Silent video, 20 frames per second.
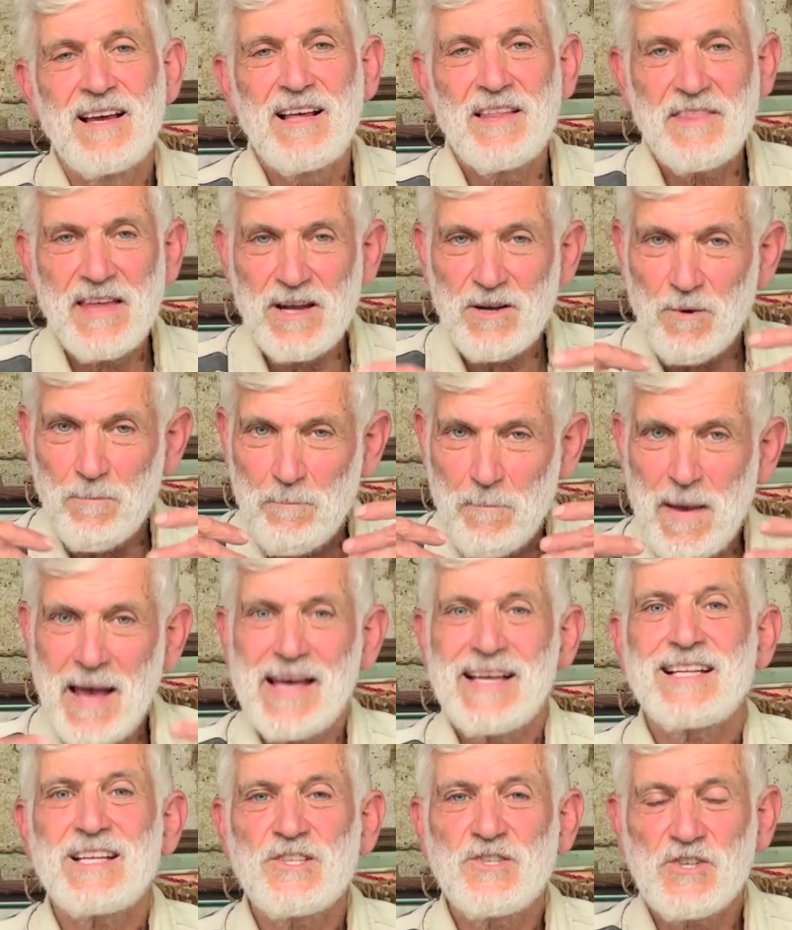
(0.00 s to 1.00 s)
They are
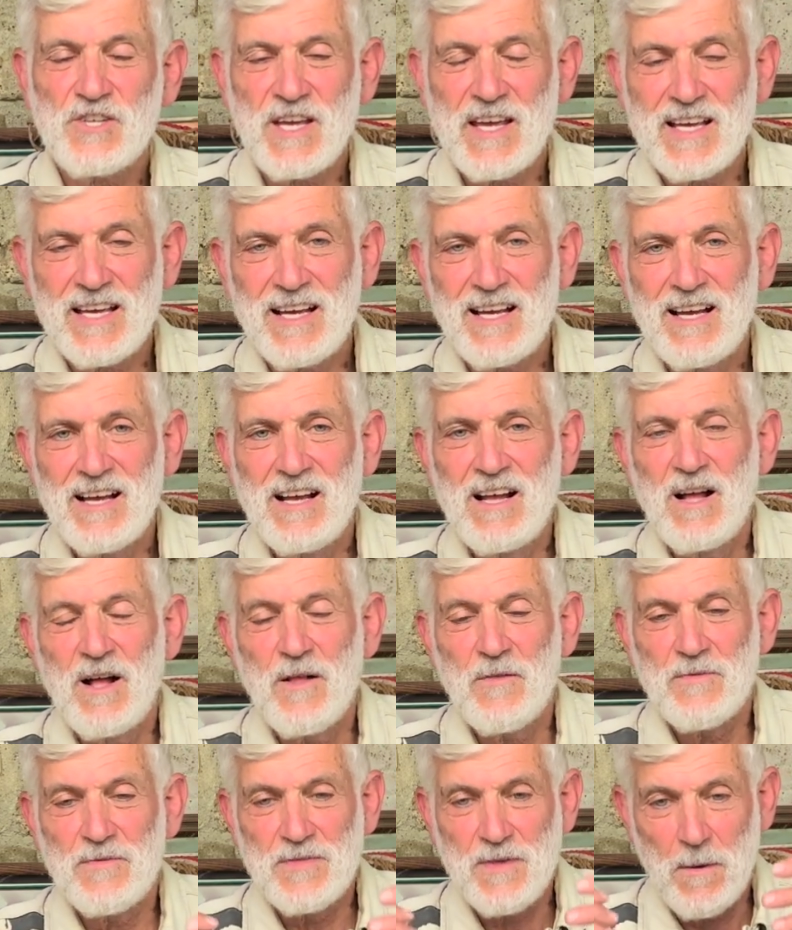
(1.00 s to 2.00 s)
managing
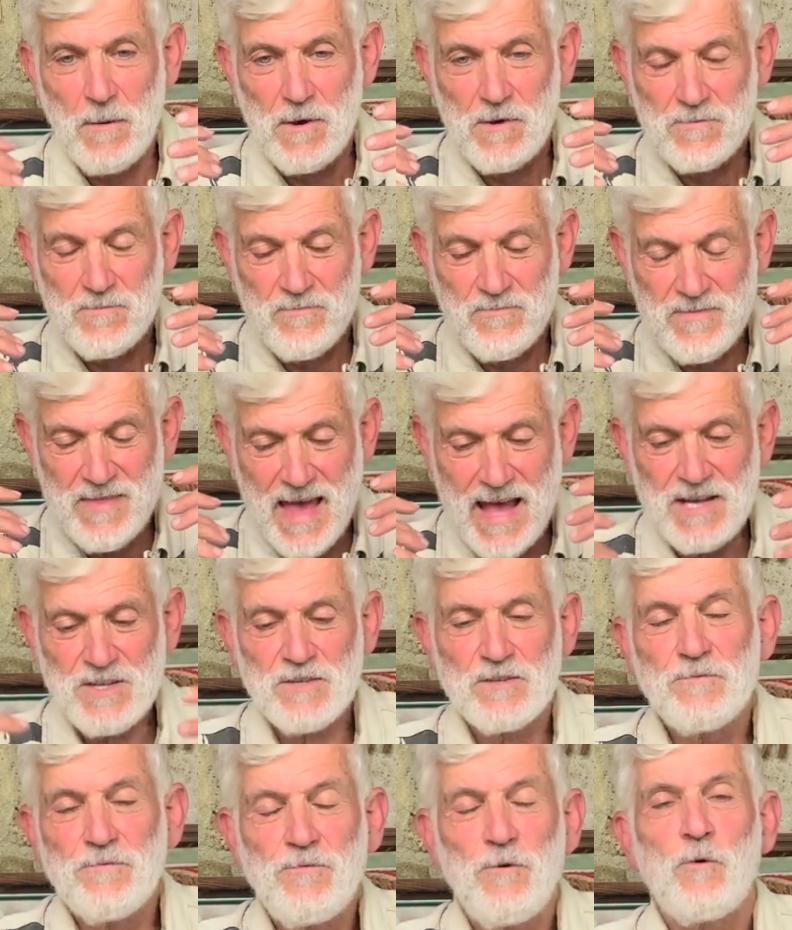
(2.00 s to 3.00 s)
the
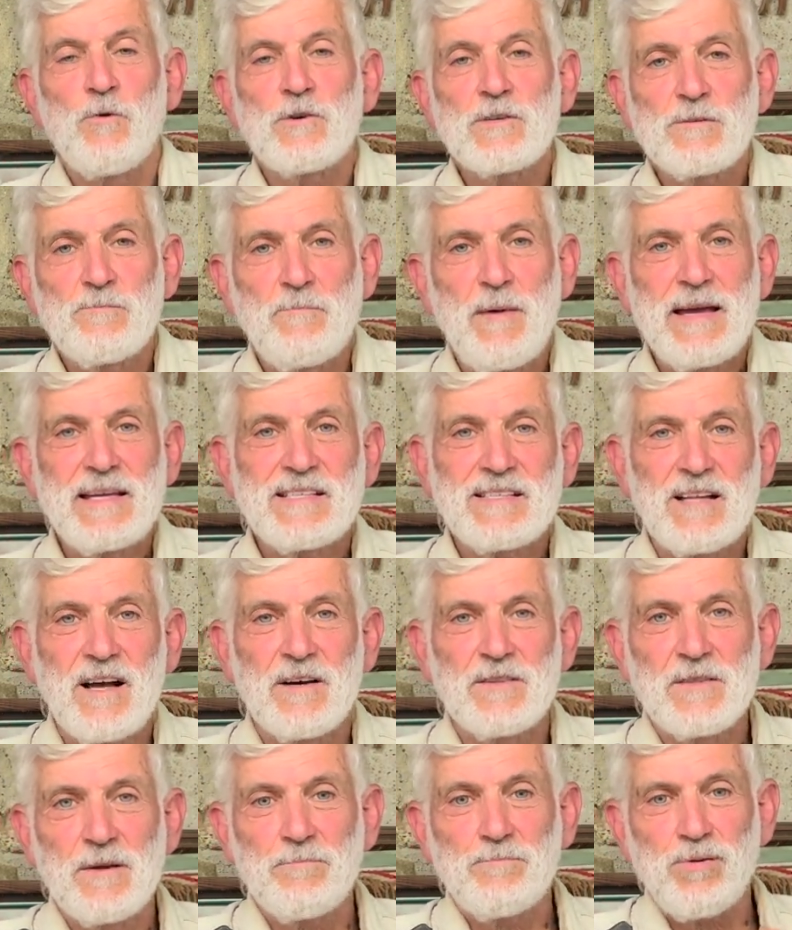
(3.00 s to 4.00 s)
National Forest based
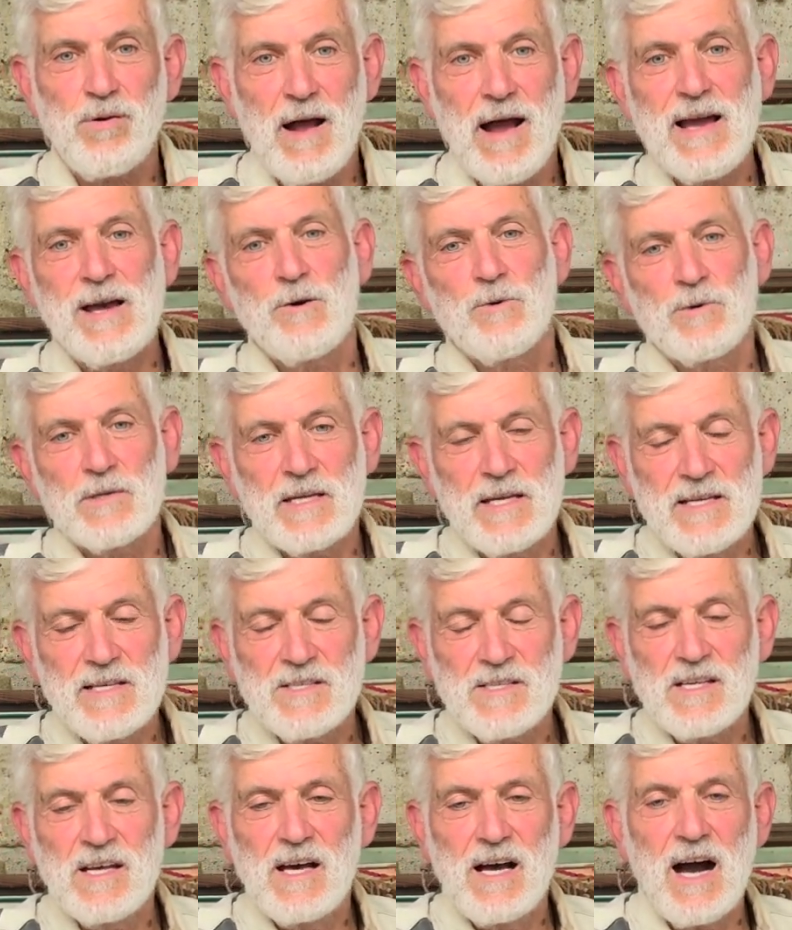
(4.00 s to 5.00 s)
on the
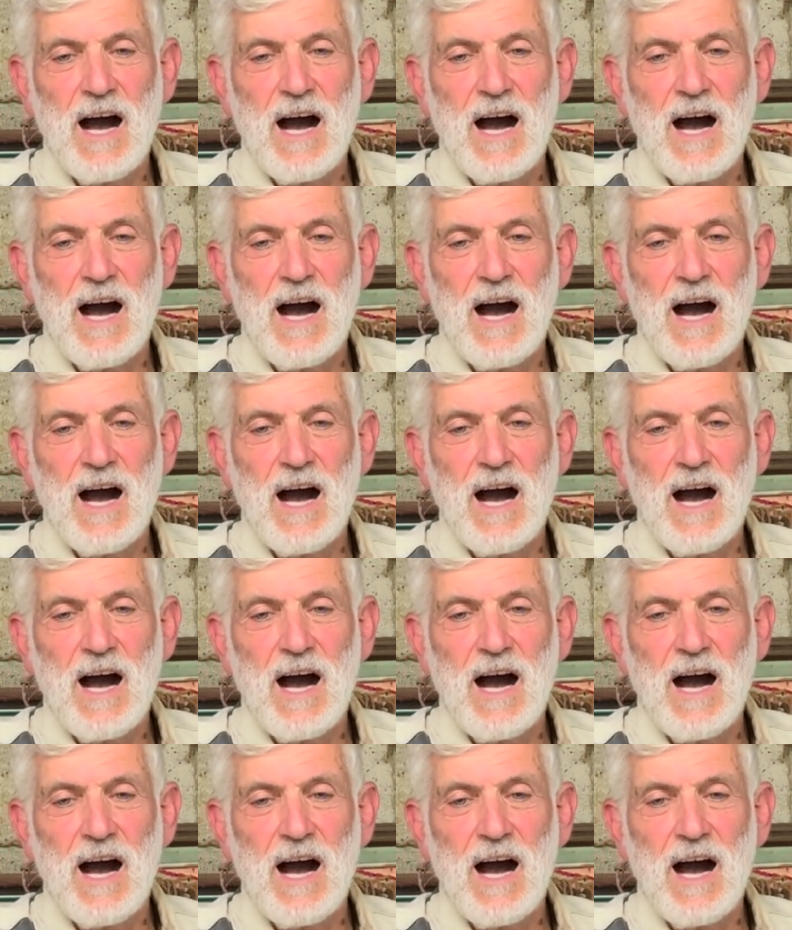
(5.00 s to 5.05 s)
priorities